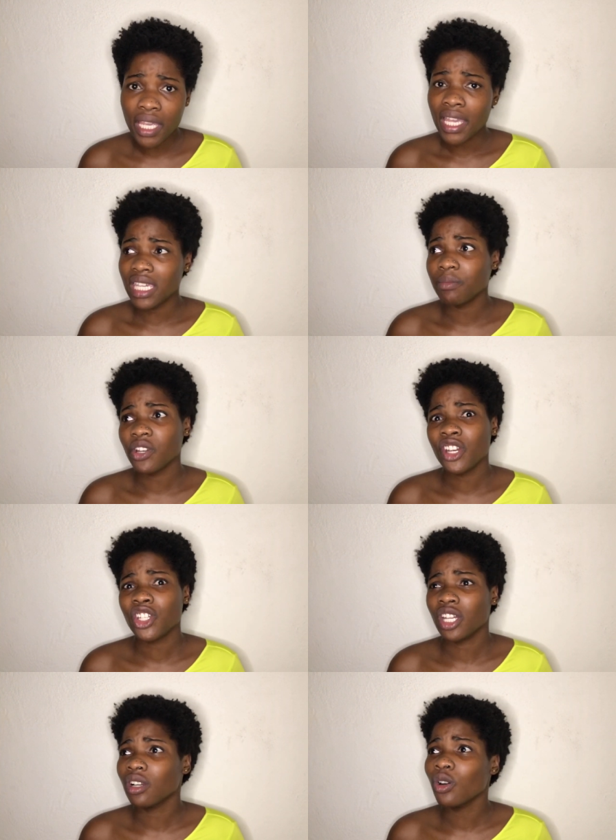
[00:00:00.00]

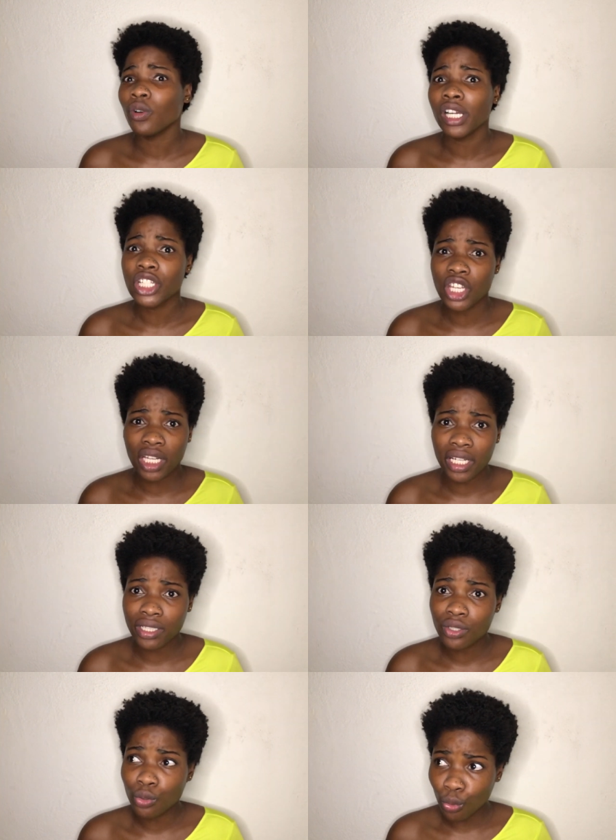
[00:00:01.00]
Immigration, I'm going to want to check that
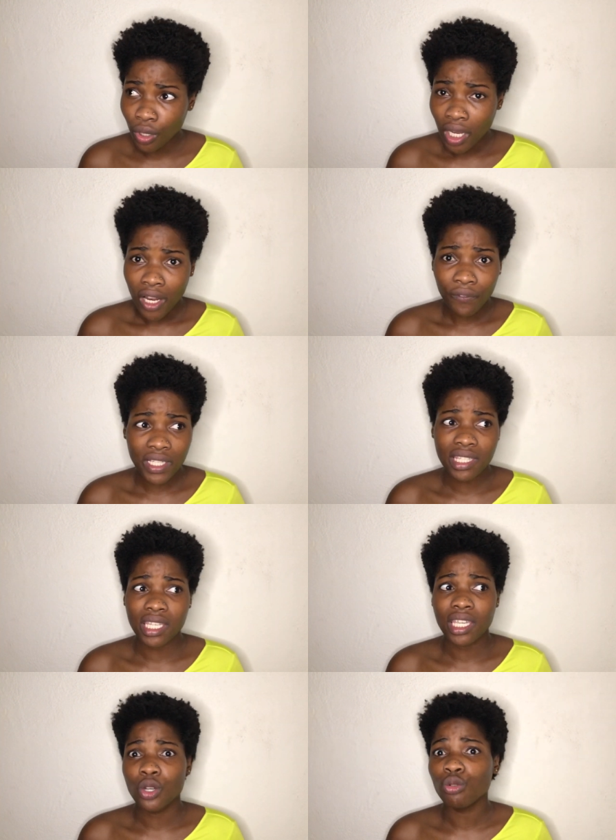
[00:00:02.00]
too, to
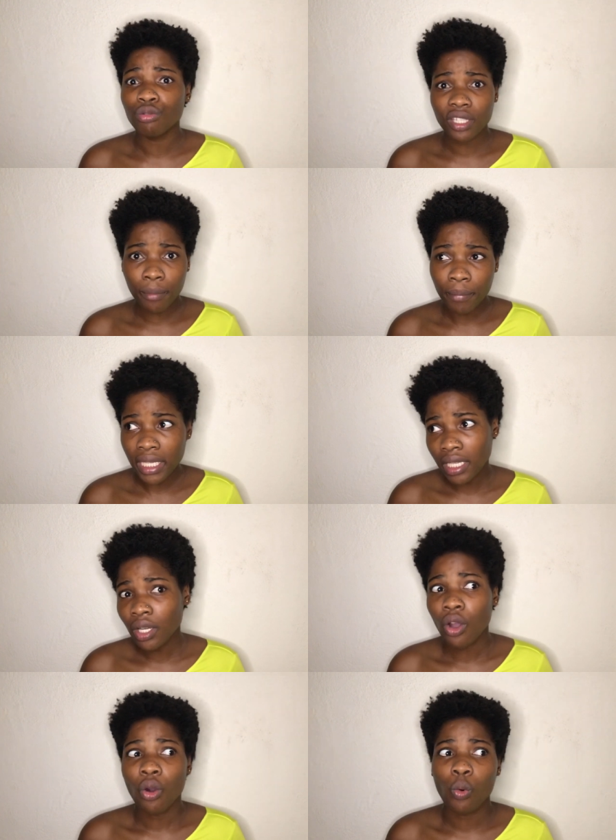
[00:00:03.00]
see who you be,
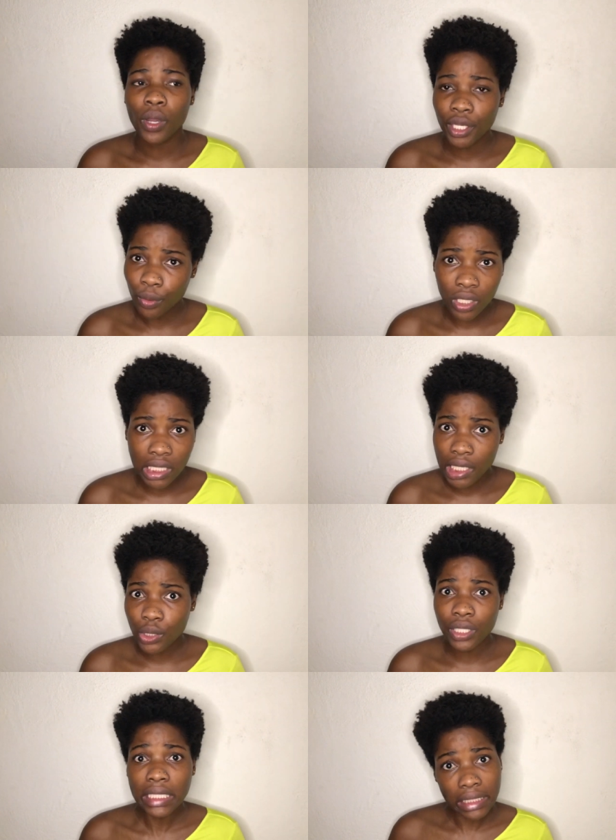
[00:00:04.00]
what are you
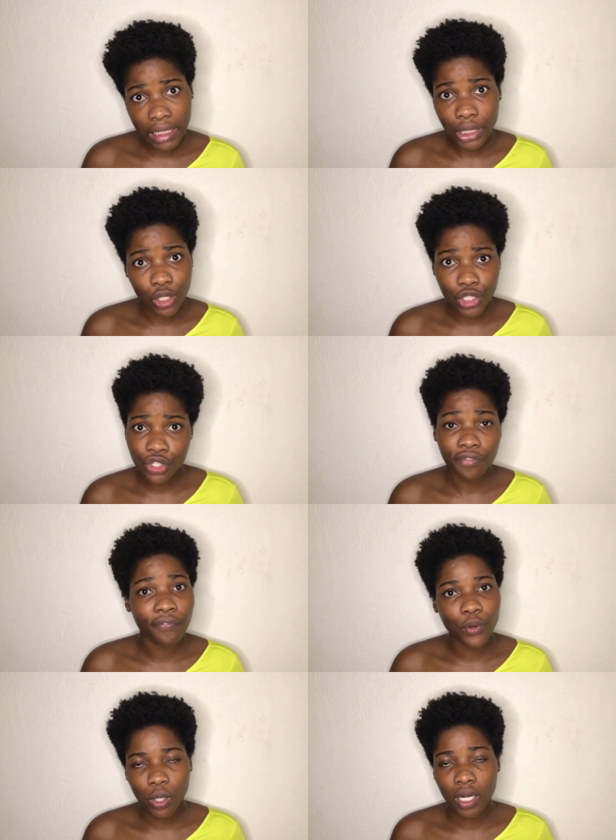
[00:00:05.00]
in their country
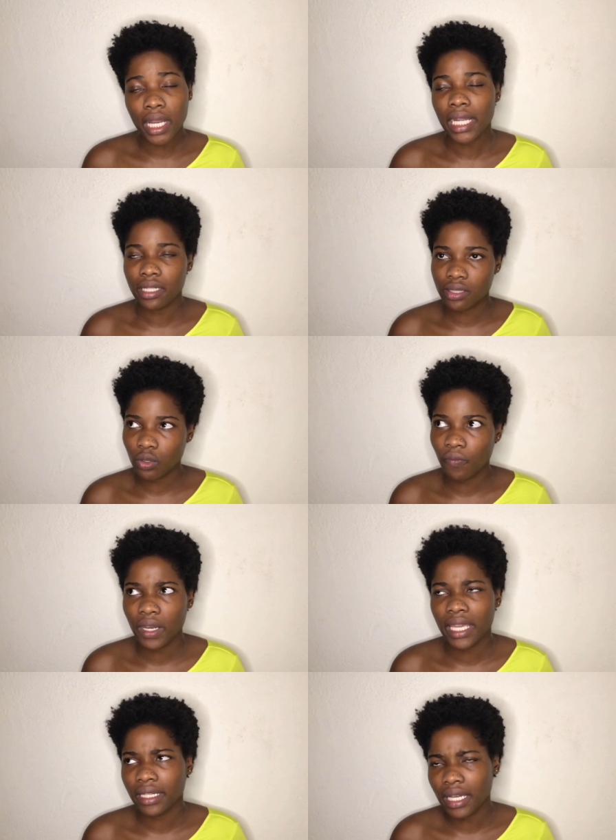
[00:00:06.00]
for, and stuff
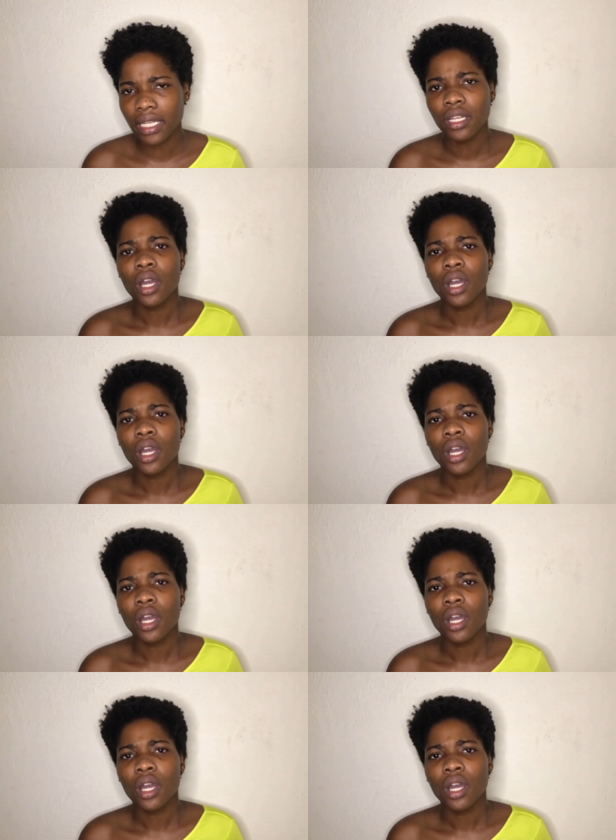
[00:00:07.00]
like that.